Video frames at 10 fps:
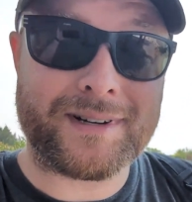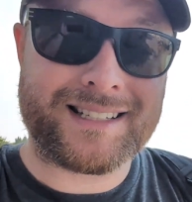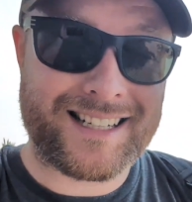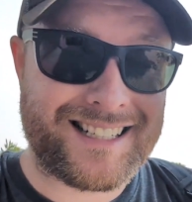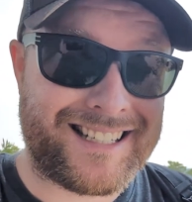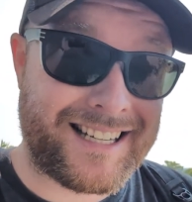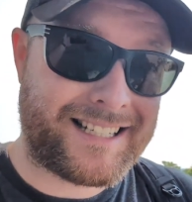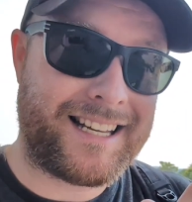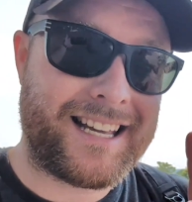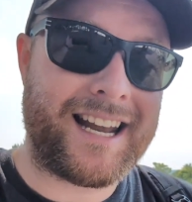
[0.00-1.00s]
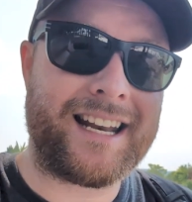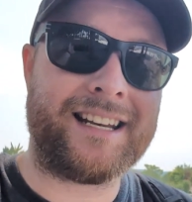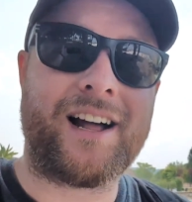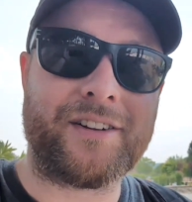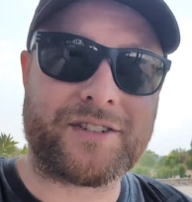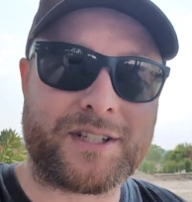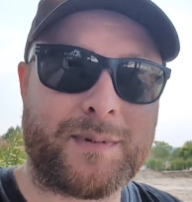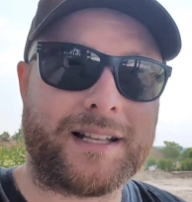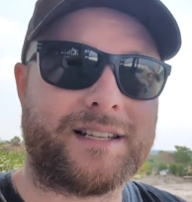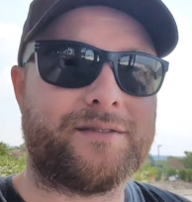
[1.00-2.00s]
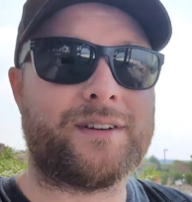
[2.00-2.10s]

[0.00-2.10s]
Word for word: but it's not 60 Canadian dollars expensive.